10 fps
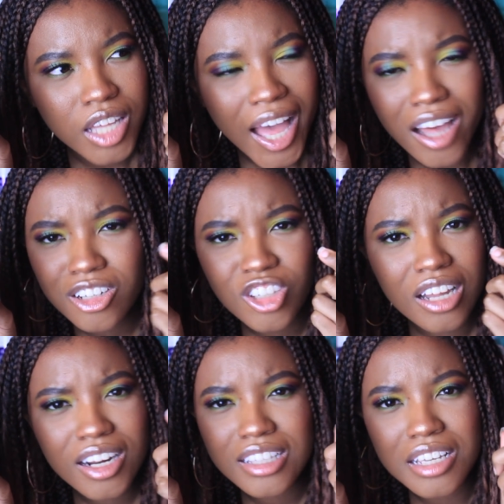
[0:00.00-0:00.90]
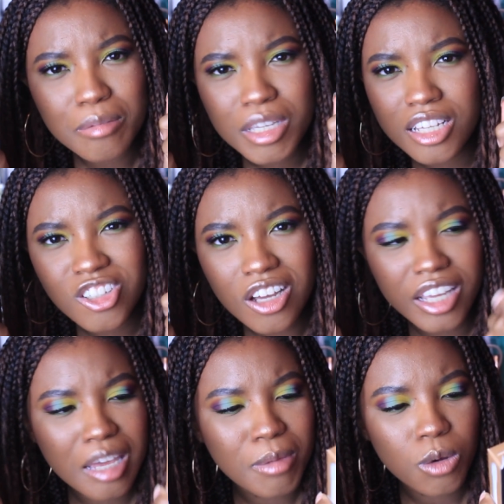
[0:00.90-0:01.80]
how did y'all not tell me that y'all
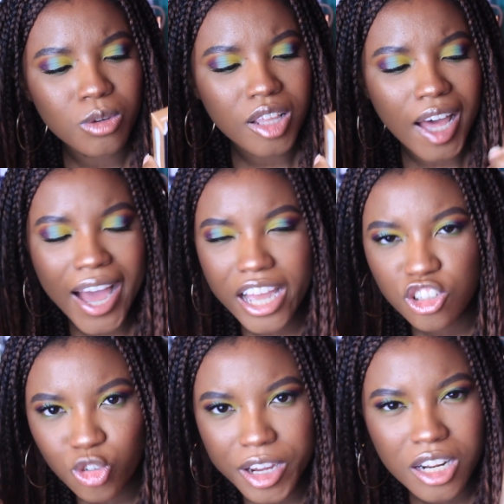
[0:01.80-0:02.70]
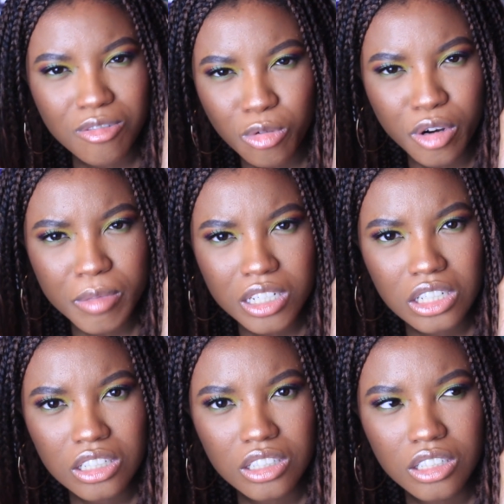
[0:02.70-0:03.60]
came out with a hydrating
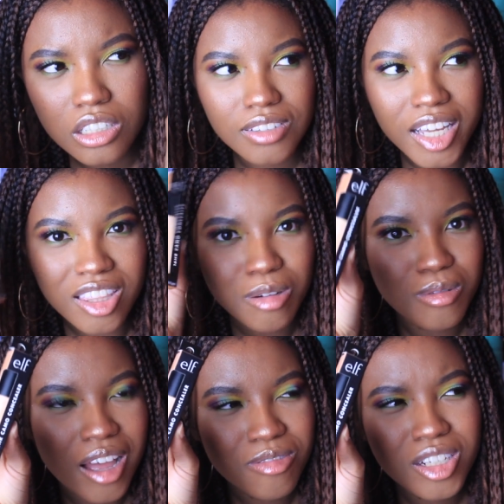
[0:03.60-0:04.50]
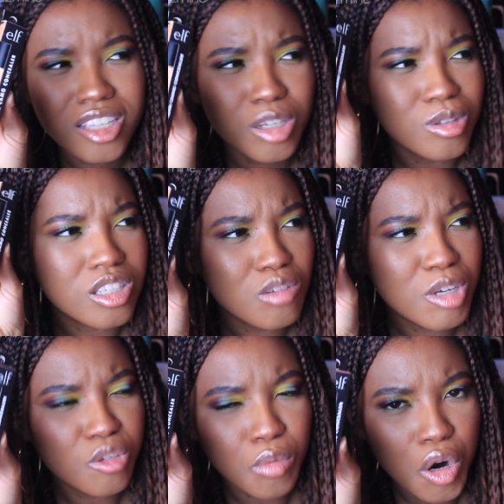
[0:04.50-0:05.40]
formula? Like, I feel like there was so
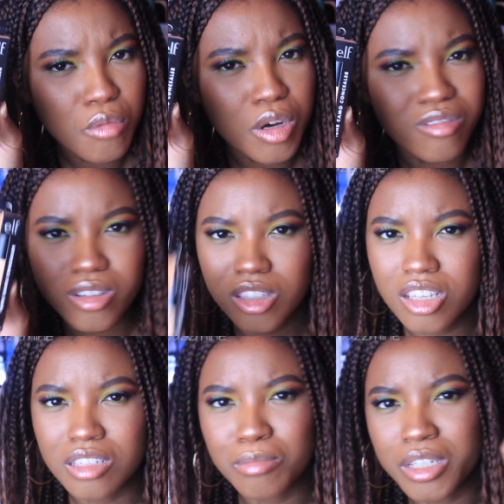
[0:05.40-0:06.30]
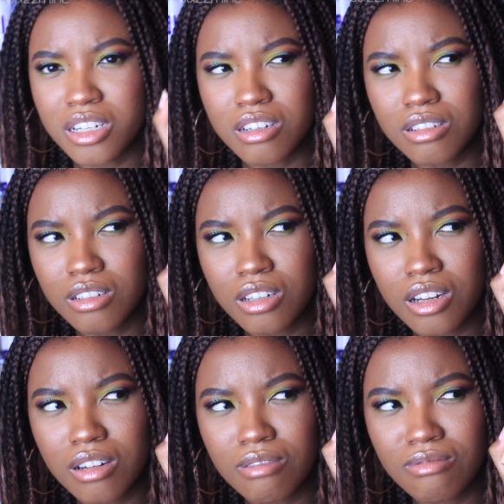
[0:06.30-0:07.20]
much promo for this, but
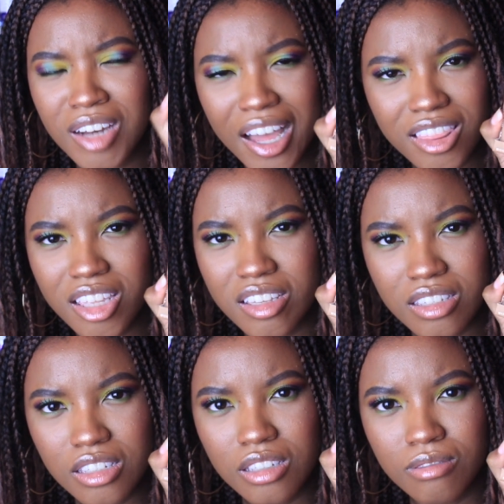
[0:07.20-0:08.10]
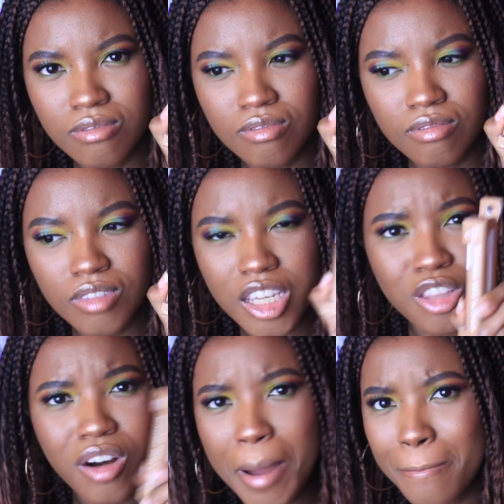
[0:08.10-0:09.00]
not this. Either I